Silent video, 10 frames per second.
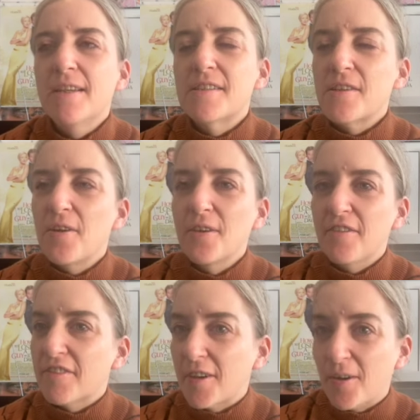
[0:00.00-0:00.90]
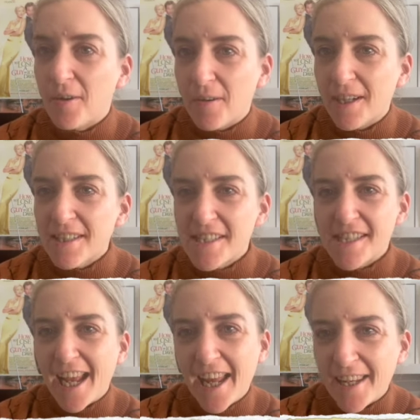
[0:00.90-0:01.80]
So of course,
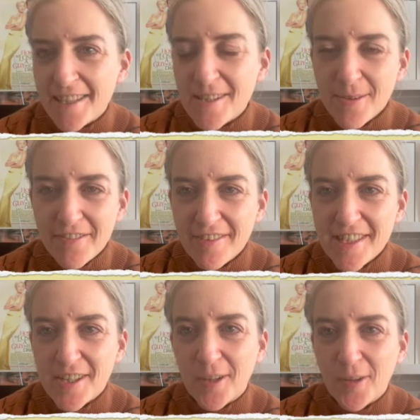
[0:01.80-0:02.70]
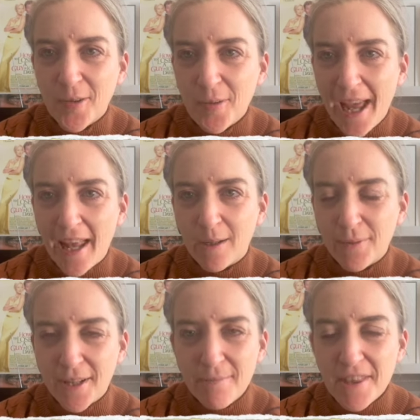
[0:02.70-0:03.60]
Taylor Swift's new
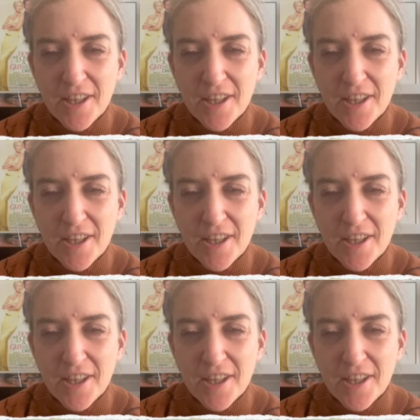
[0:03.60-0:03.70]
album,